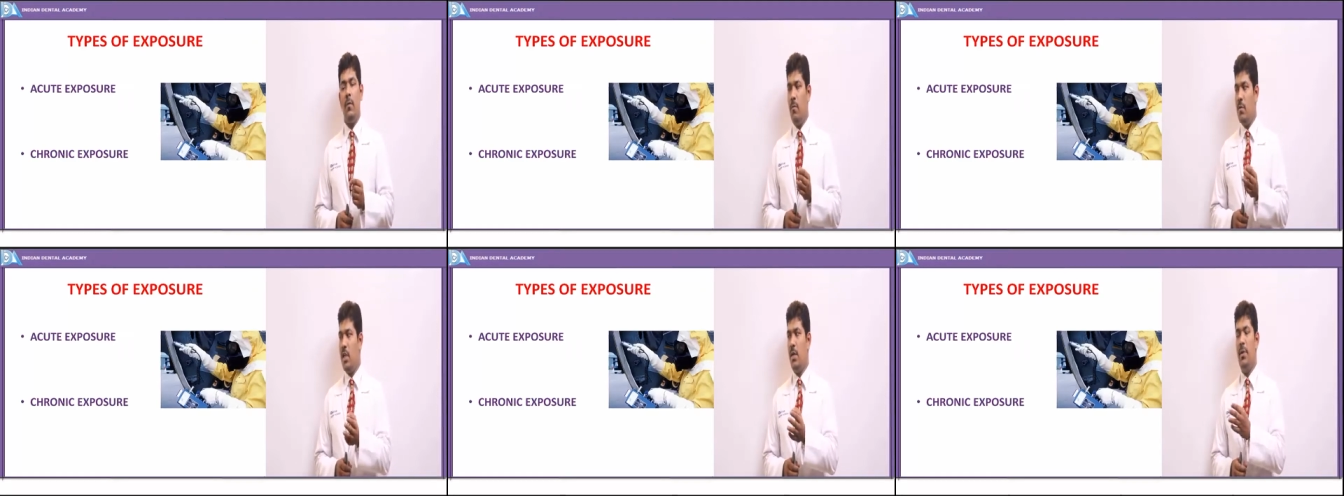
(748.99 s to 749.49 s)

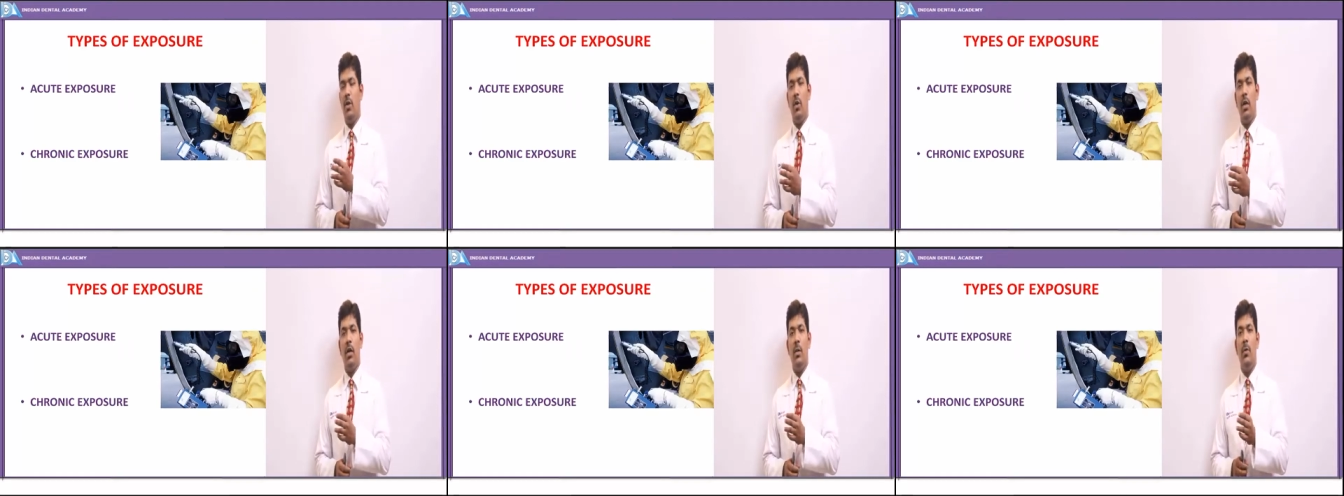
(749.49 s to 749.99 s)
which I'll be
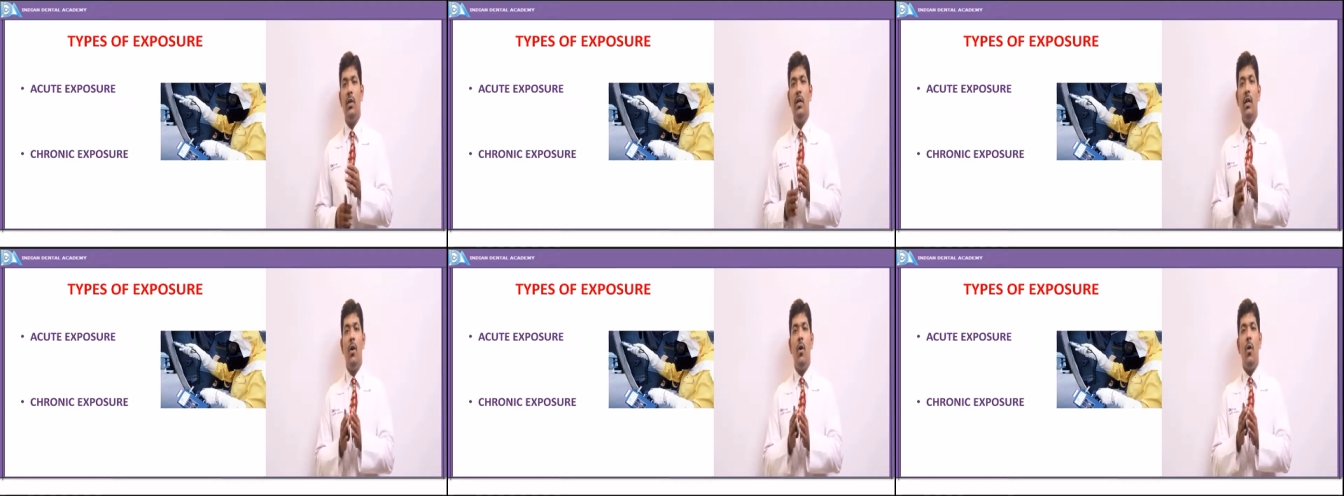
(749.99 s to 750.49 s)
talking about.
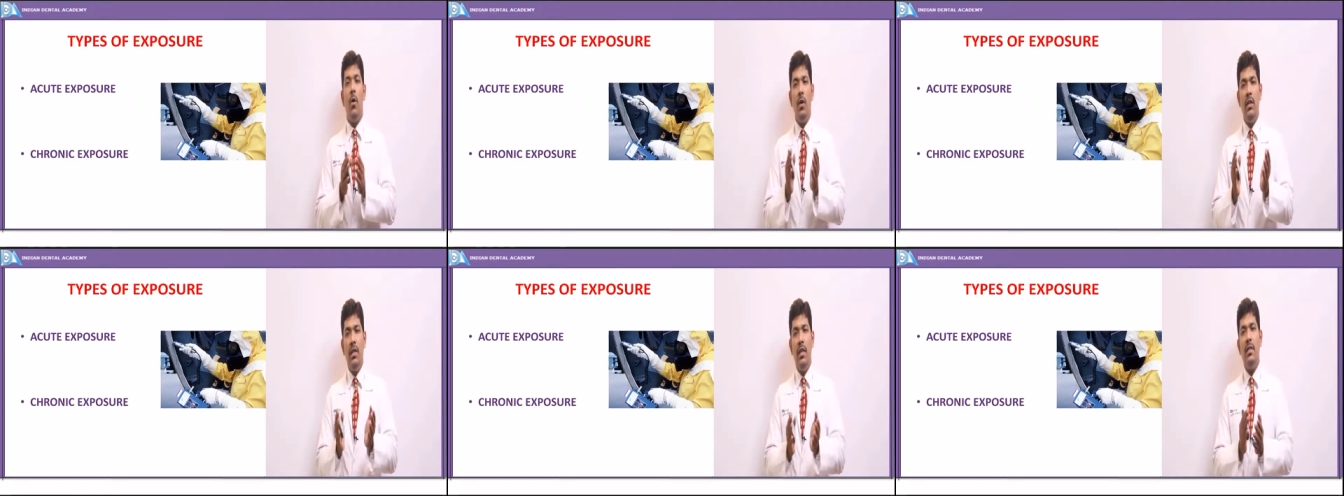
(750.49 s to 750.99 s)

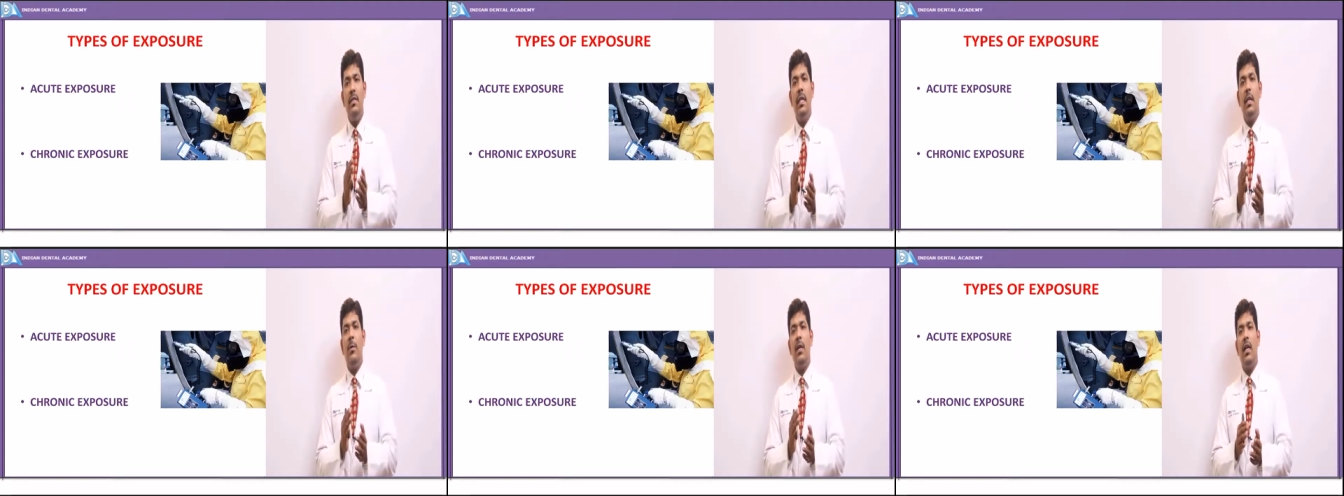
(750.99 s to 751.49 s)
All these
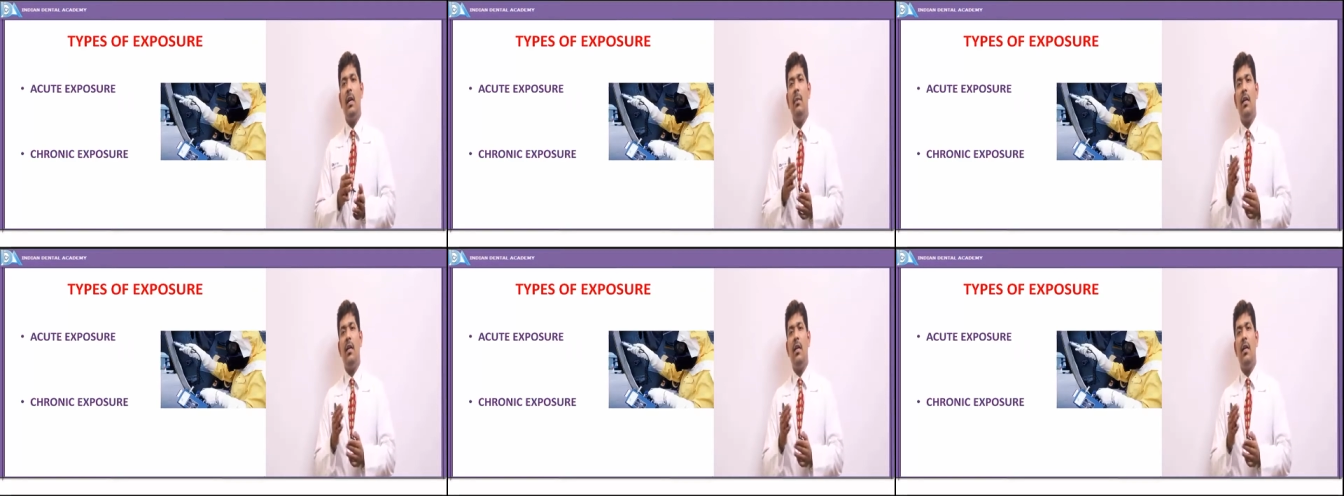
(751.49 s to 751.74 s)
sequelae come